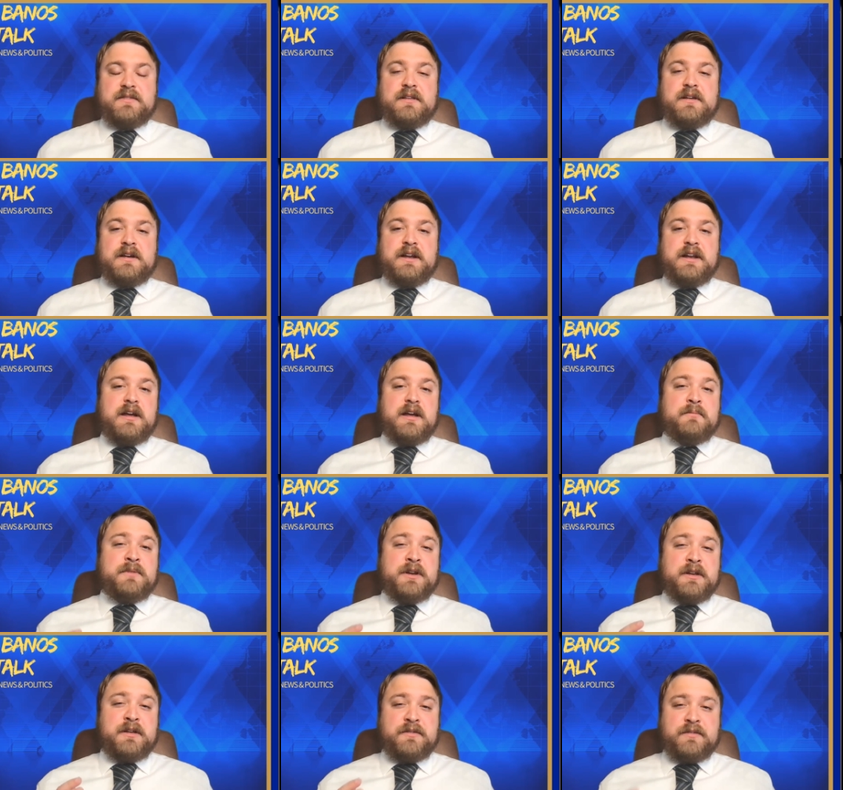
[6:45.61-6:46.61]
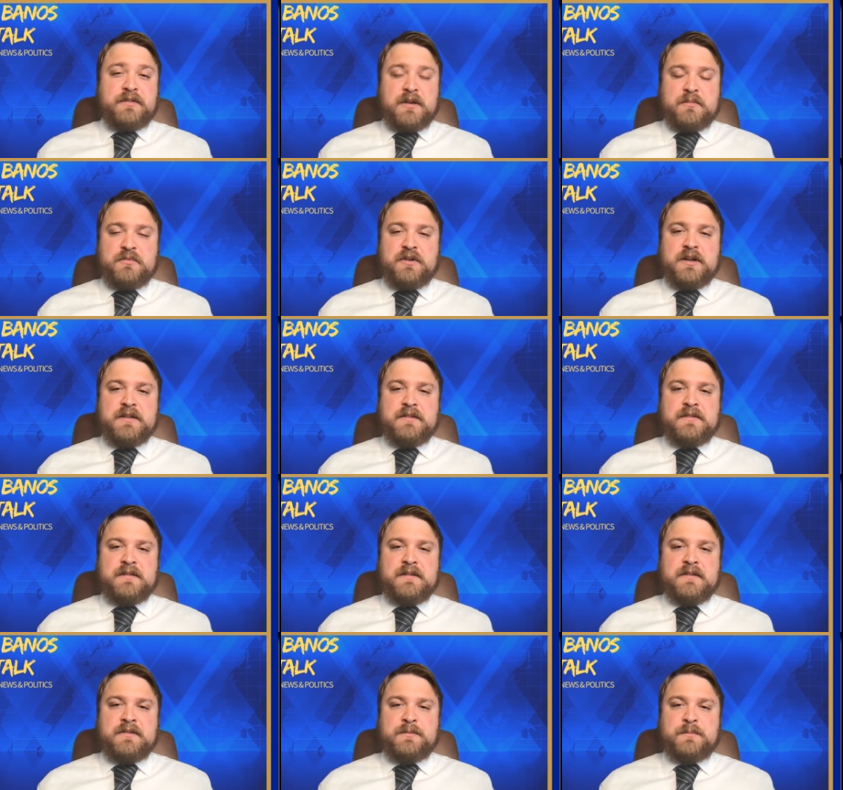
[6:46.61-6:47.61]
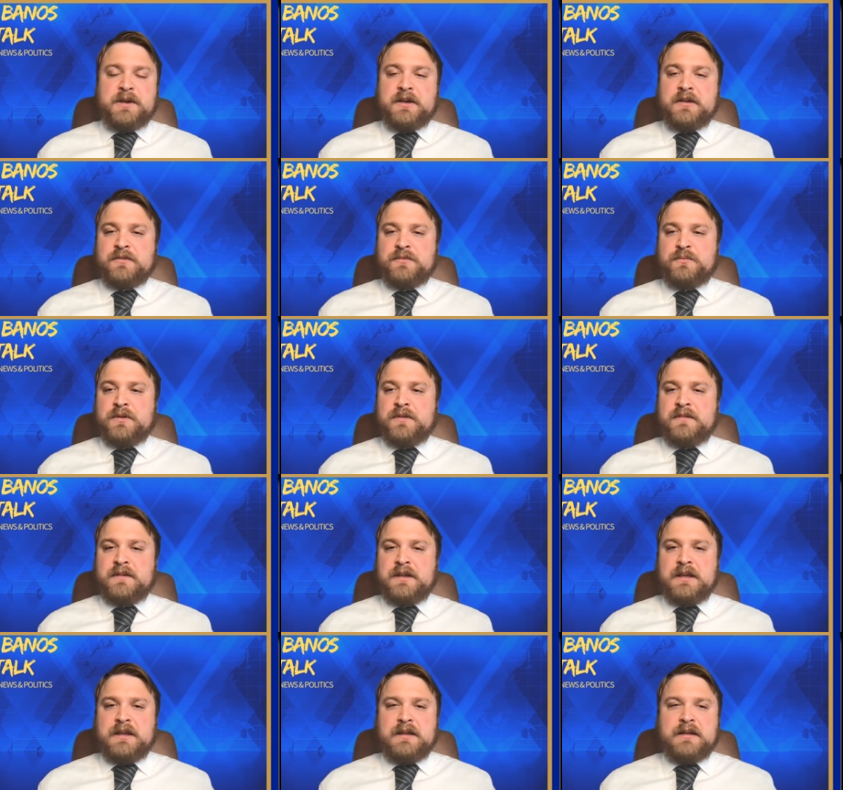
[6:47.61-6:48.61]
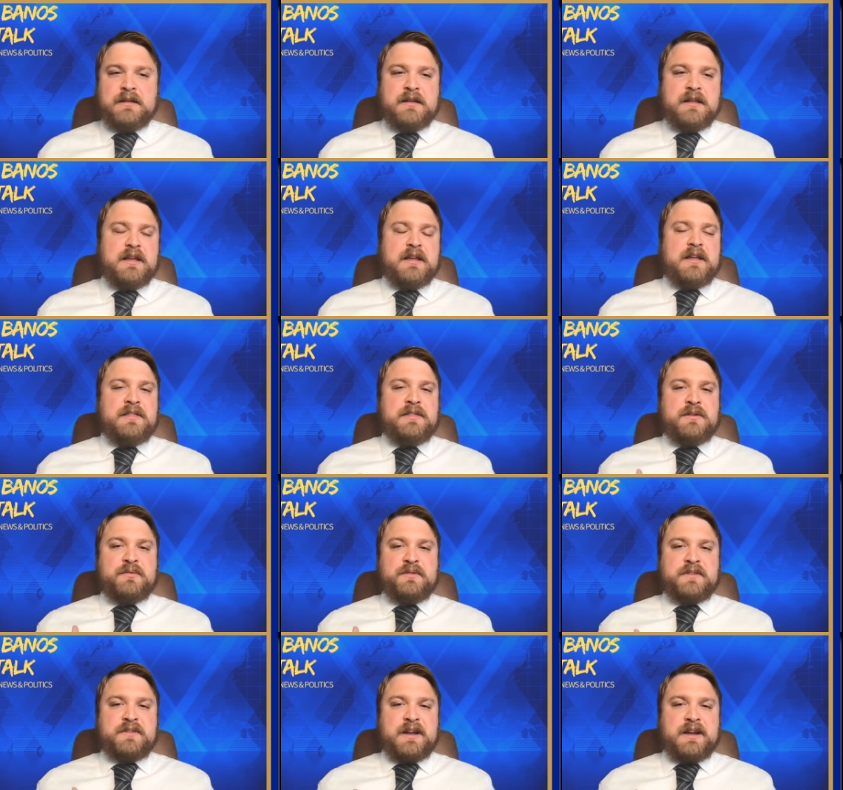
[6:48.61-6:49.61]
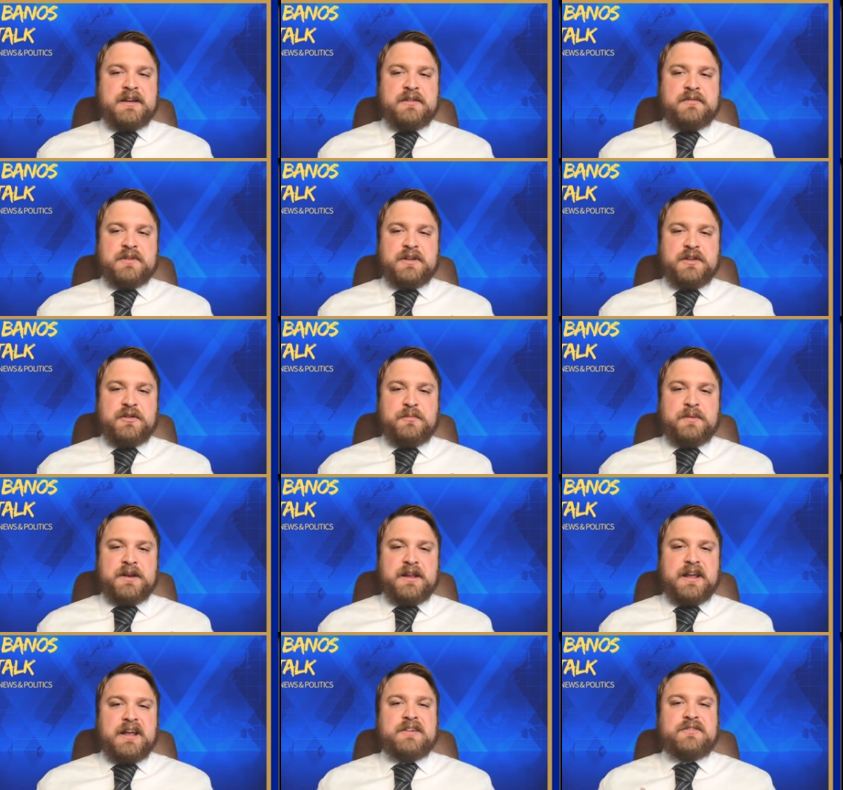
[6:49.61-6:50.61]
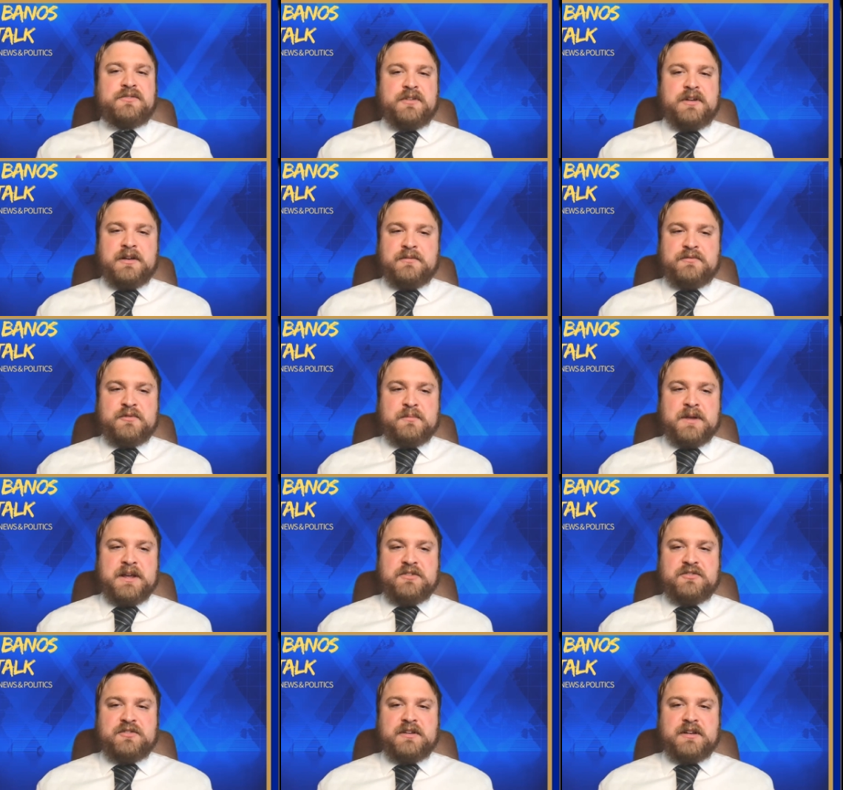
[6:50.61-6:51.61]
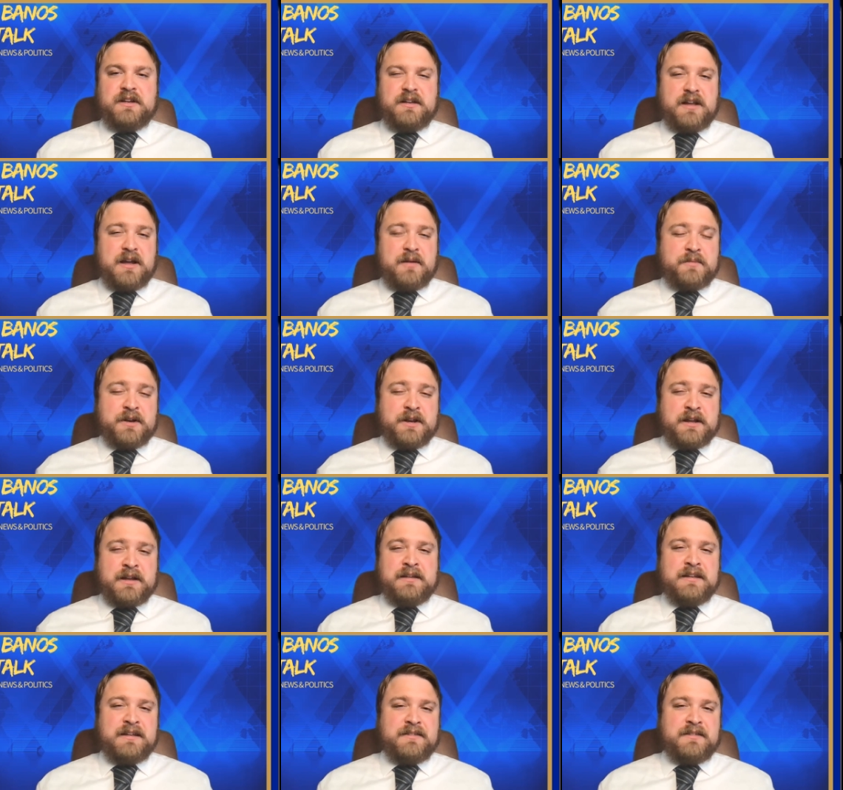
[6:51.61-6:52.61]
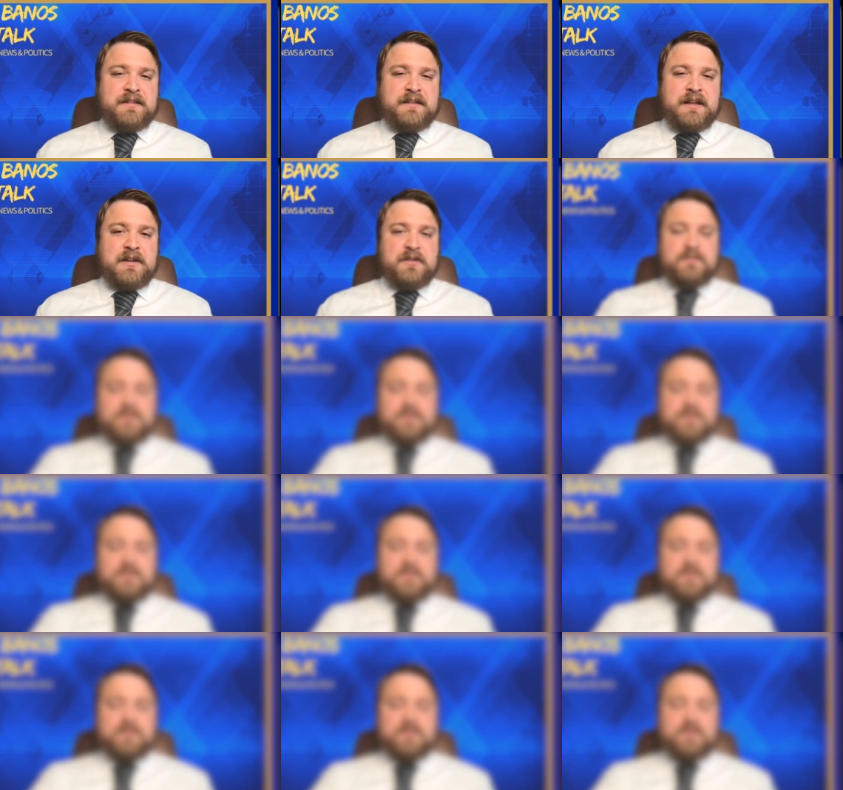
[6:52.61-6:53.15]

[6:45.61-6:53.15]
slide, I'm going to summarize this because once again, there was kind of a little bit of extra information, and I'm going to condense it down